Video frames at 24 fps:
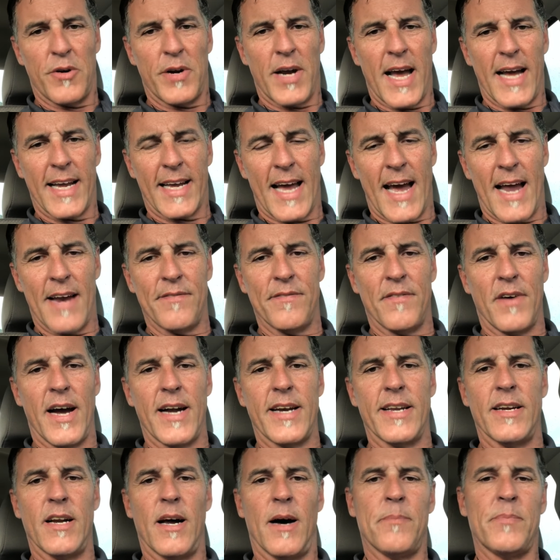and I got
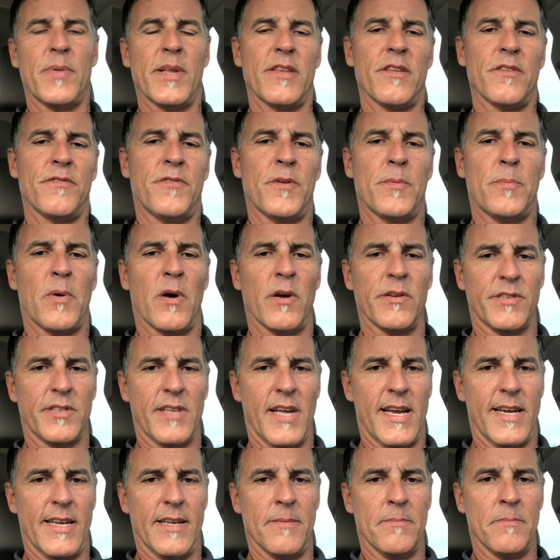invited up to the football
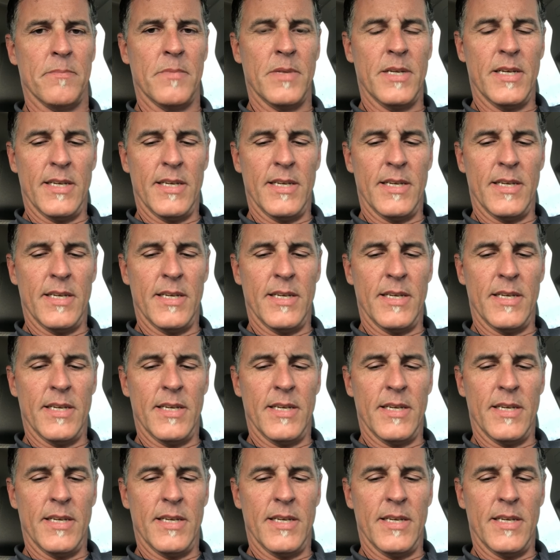stadium